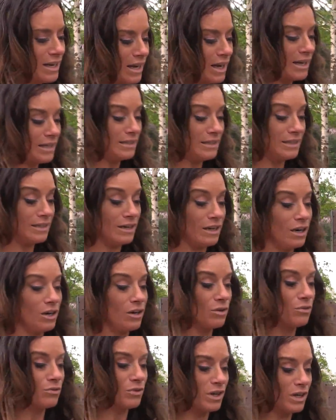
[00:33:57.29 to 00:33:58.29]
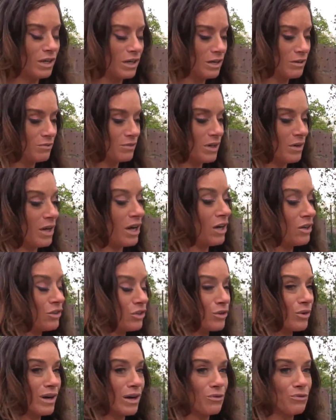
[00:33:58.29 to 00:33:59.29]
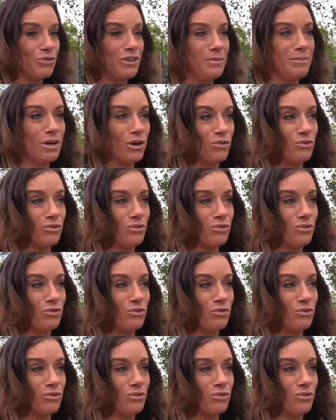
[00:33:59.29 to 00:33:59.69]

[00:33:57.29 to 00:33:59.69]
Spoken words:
idea of an underground female